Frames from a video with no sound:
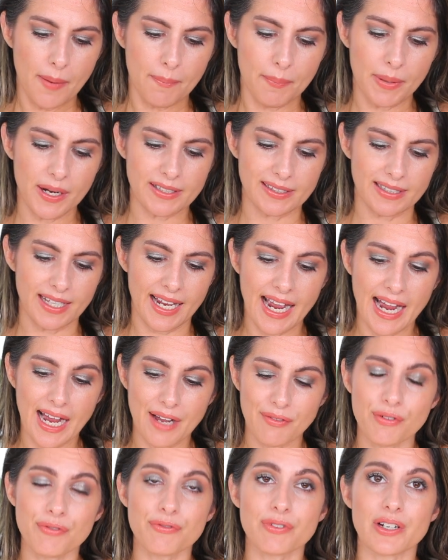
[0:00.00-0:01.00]
but they
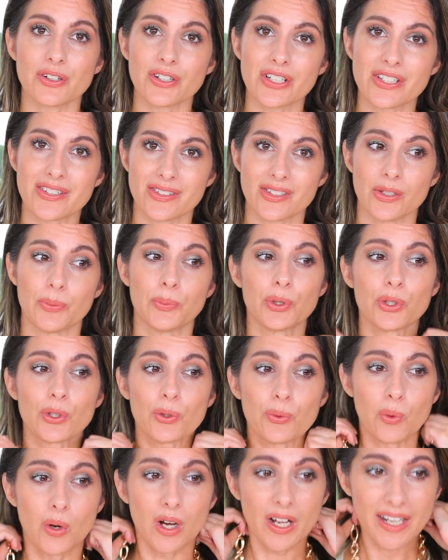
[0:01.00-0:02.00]
have a very similar
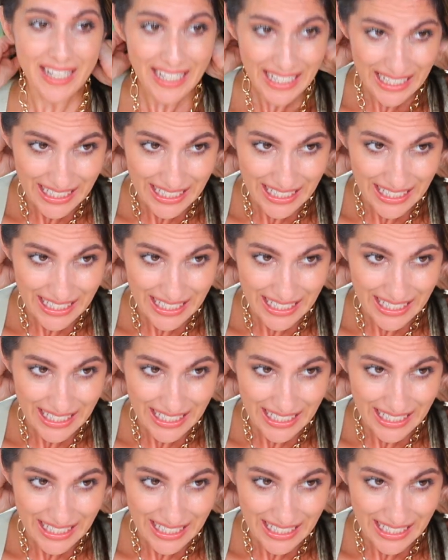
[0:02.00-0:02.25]
one